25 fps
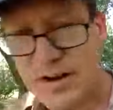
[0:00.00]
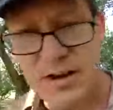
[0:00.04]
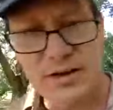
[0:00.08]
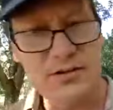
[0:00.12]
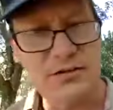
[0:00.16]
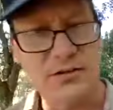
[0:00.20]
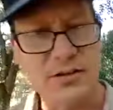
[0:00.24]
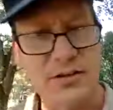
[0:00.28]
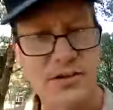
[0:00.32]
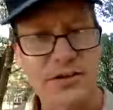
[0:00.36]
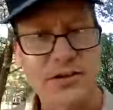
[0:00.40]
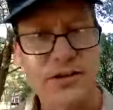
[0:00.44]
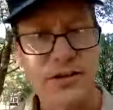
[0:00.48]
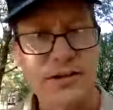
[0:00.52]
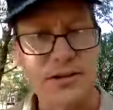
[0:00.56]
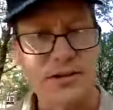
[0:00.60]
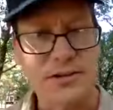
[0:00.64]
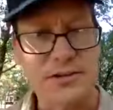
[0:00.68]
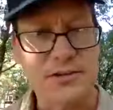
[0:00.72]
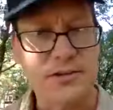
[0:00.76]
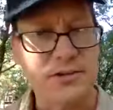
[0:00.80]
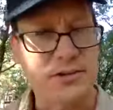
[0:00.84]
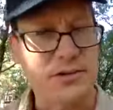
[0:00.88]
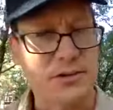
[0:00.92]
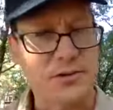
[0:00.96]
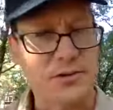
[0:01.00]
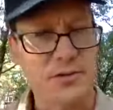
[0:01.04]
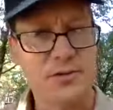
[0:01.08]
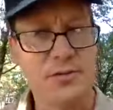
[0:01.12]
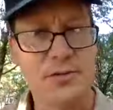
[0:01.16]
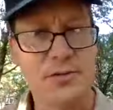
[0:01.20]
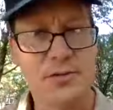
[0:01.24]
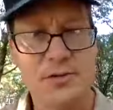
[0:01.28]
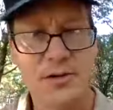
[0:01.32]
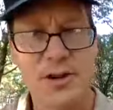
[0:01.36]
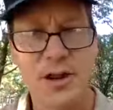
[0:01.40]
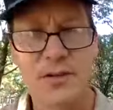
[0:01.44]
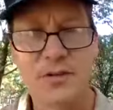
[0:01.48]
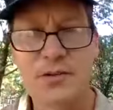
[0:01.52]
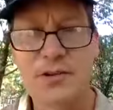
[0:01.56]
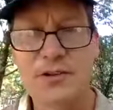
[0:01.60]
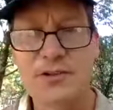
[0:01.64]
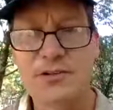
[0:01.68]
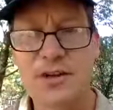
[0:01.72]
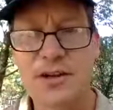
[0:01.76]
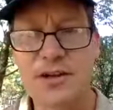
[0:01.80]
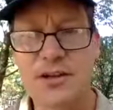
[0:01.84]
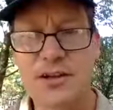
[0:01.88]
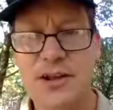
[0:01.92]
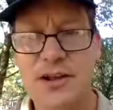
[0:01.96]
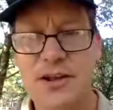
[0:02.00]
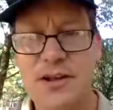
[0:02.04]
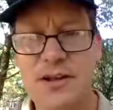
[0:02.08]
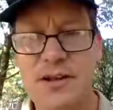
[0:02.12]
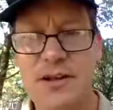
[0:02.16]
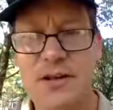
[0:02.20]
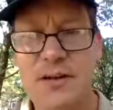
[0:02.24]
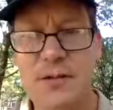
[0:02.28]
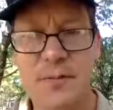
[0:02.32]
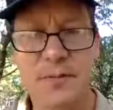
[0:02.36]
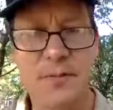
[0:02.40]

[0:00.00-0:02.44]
excellent taste. So definitely check that out.